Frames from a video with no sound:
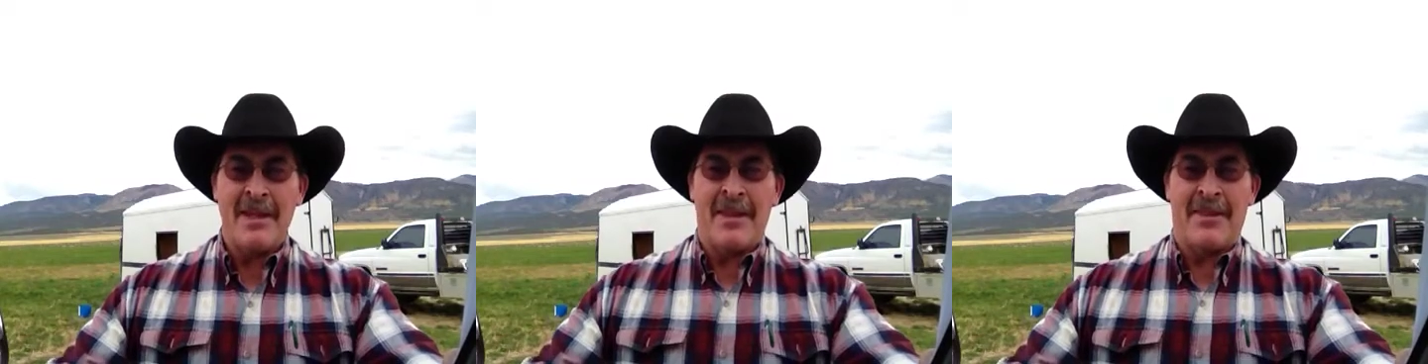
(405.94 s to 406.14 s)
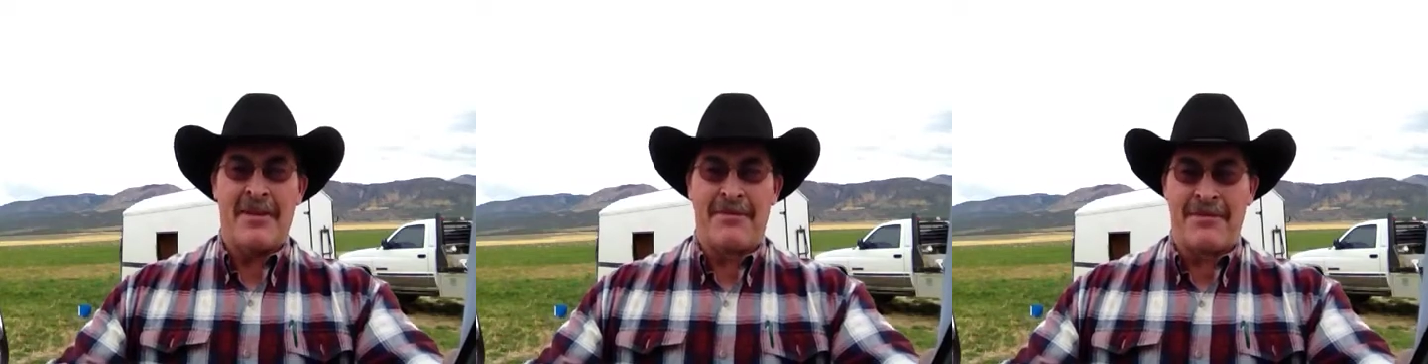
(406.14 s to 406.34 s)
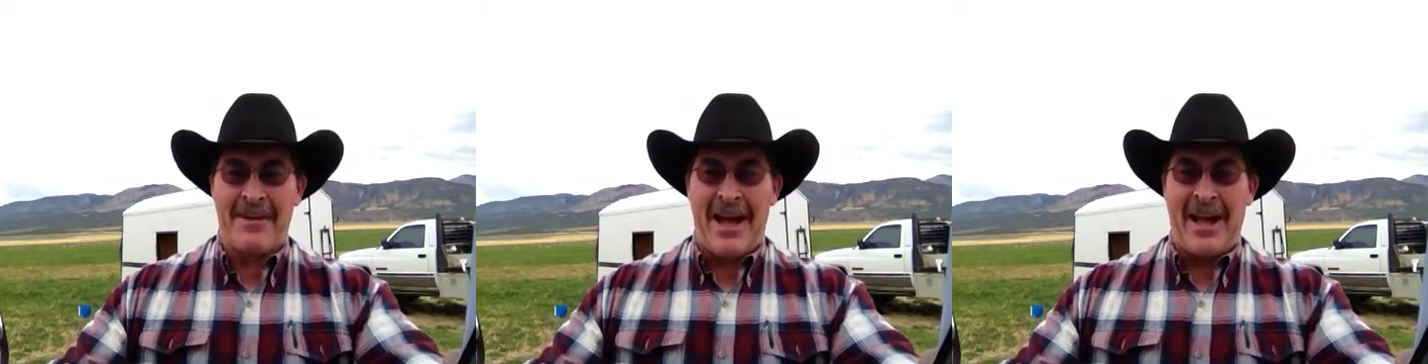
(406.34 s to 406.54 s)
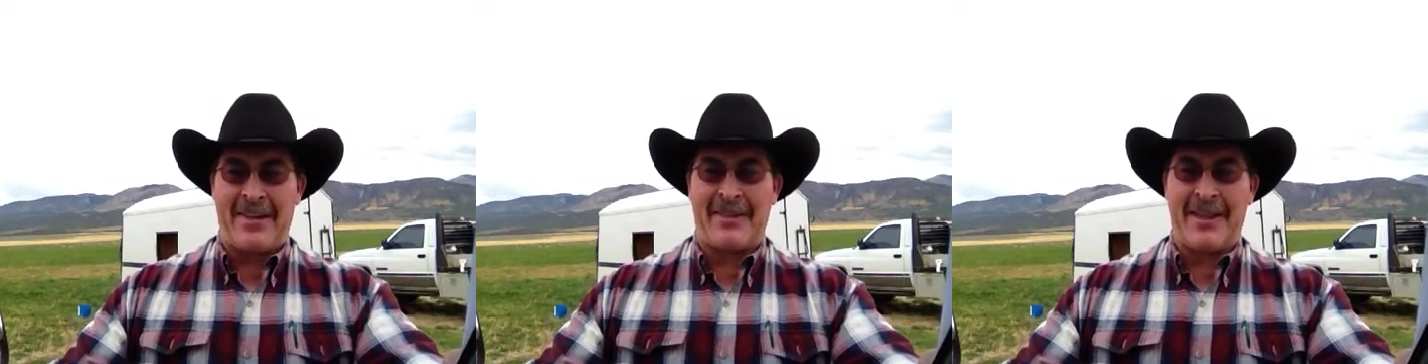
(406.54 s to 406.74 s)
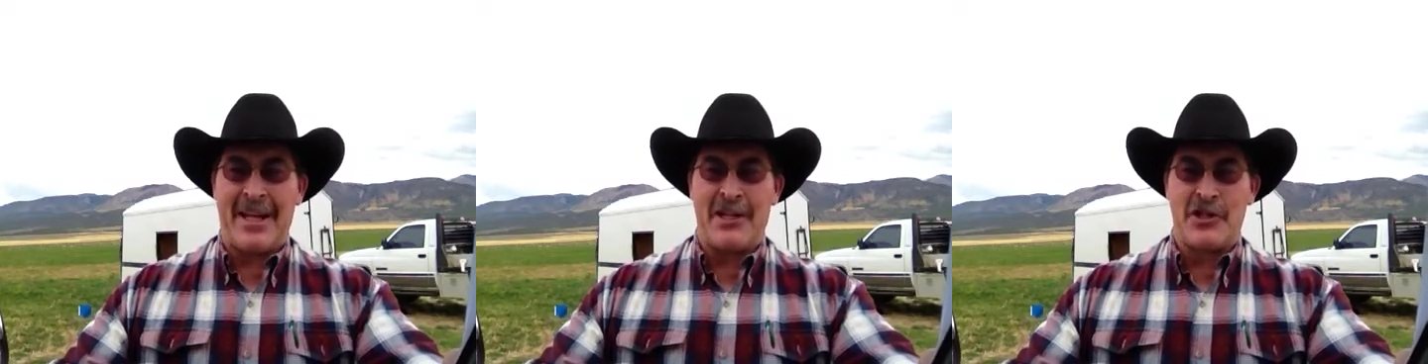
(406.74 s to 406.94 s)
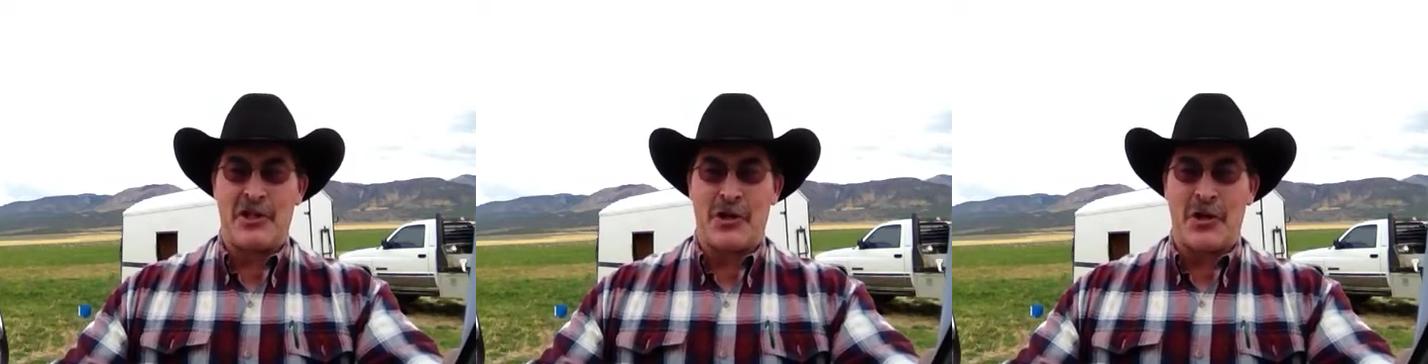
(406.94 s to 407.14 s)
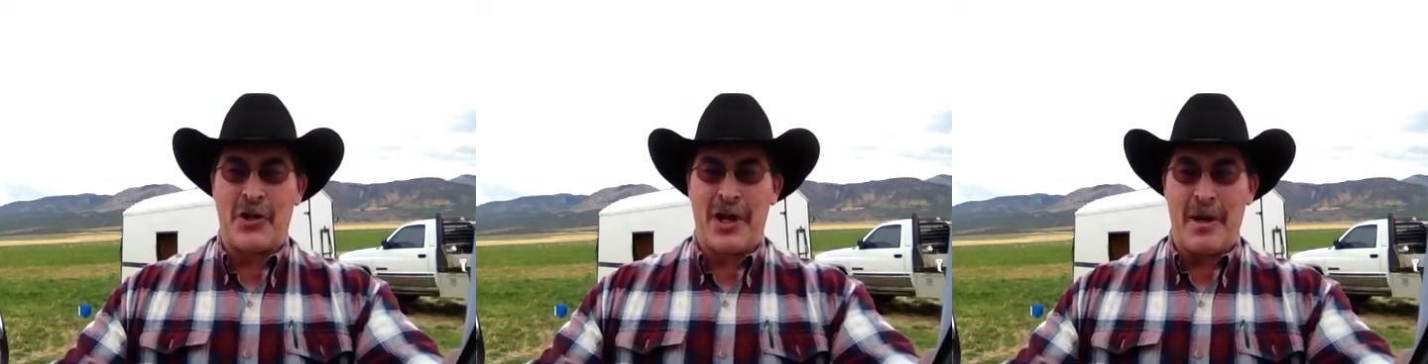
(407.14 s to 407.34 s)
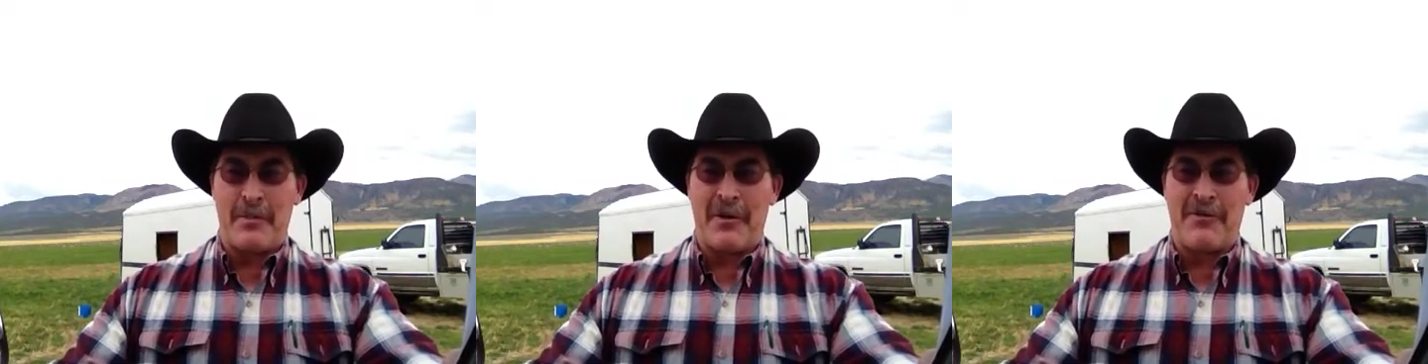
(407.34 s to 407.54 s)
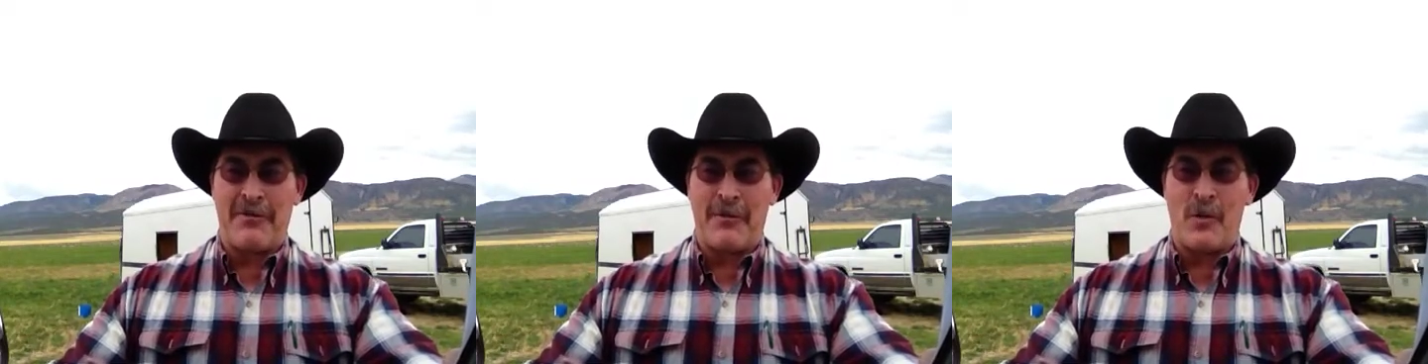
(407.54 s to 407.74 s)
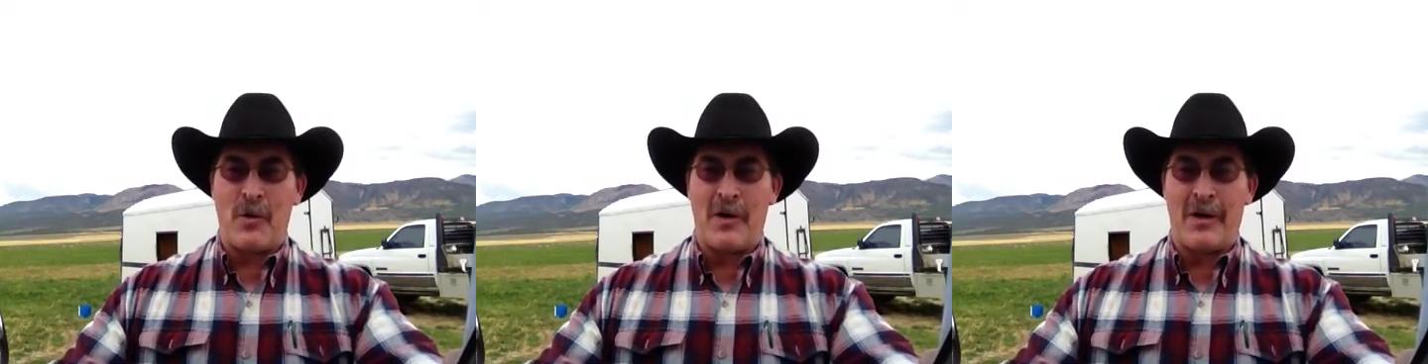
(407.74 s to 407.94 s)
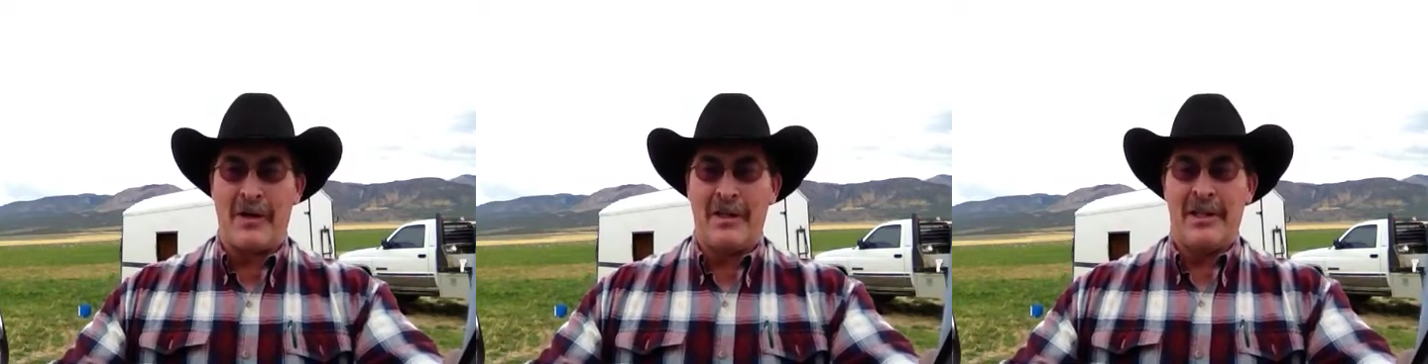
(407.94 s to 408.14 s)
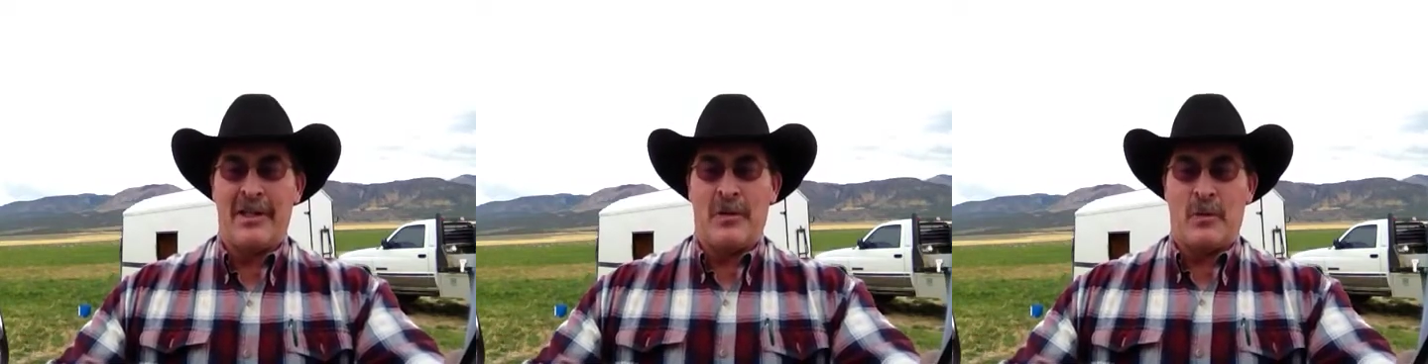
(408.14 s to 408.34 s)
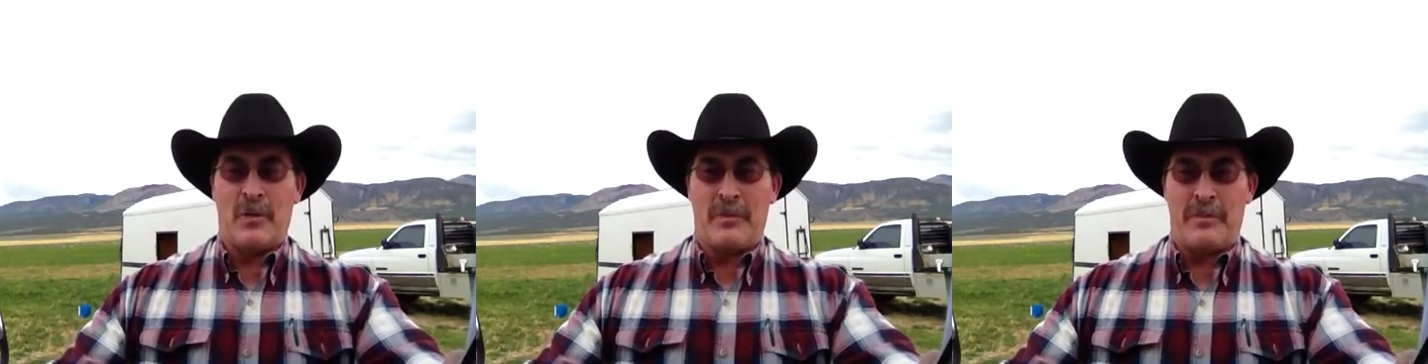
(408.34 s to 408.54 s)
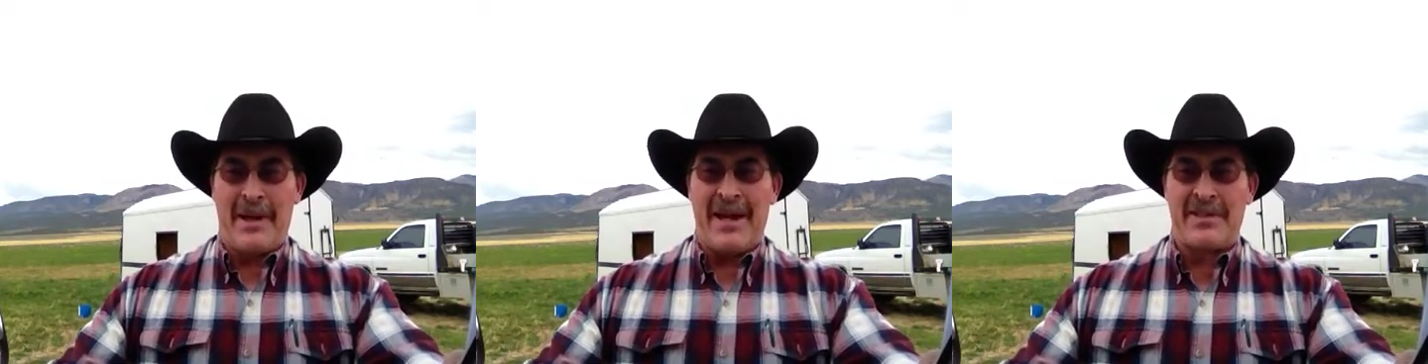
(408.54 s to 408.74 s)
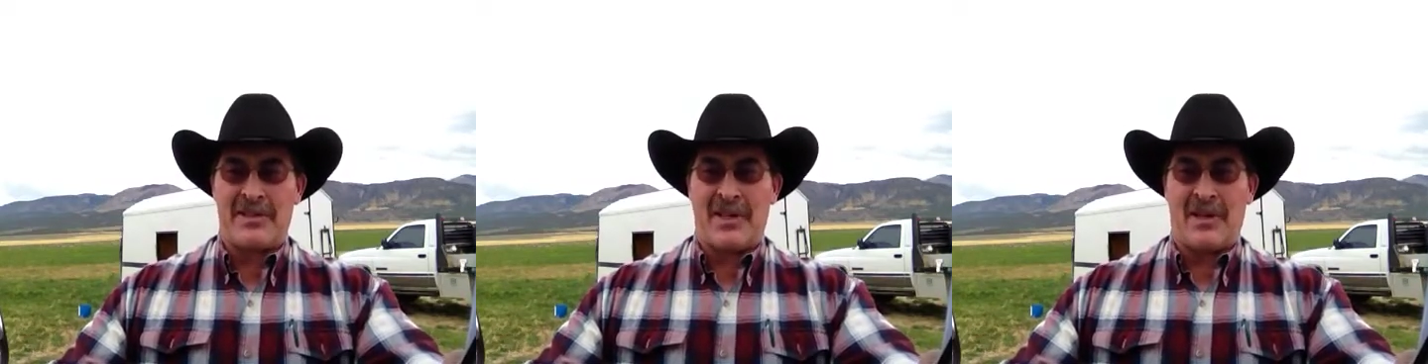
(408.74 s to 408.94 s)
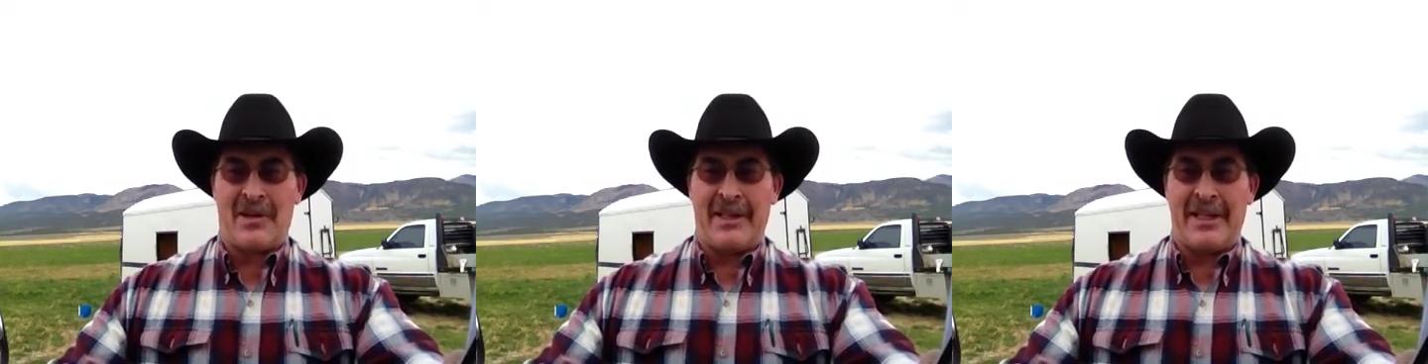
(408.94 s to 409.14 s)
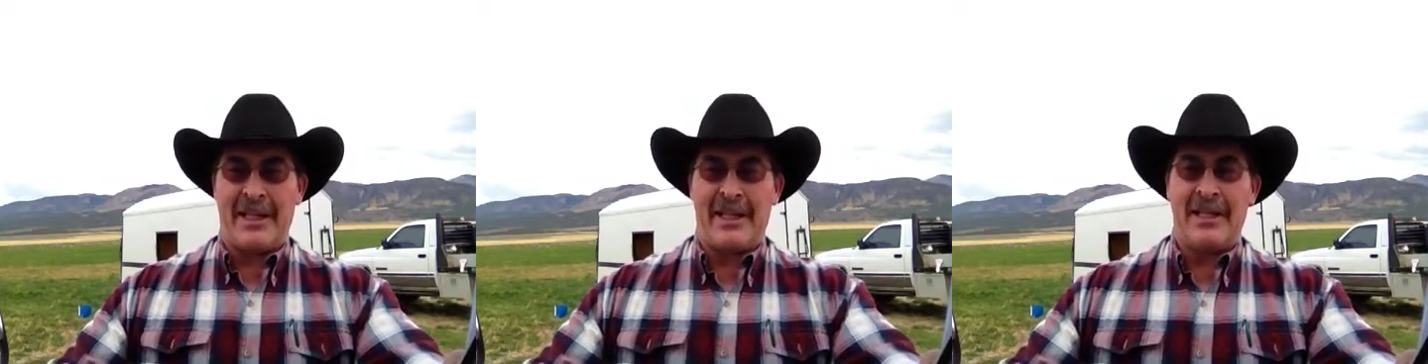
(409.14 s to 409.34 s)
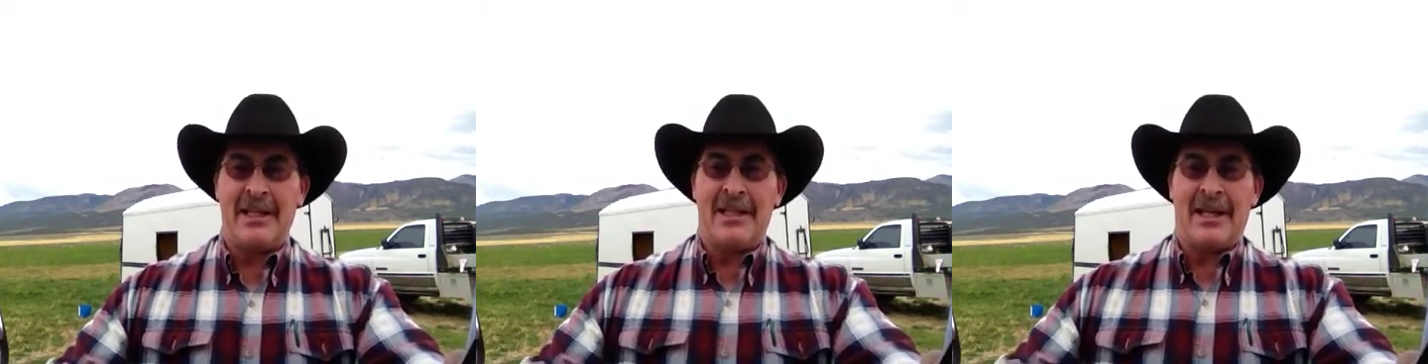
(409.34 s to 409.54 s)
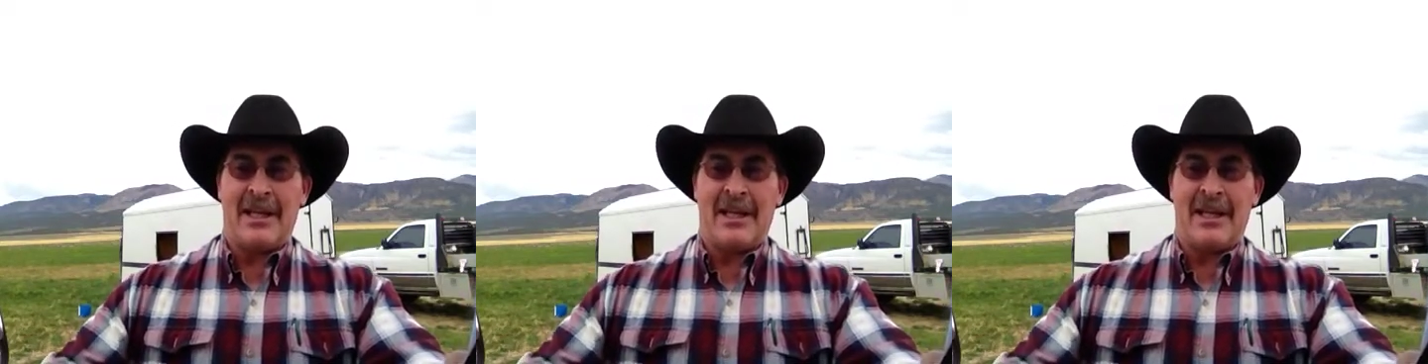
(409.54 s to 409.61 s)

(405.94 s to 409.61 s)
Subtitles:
The fact that juror number 4 would basically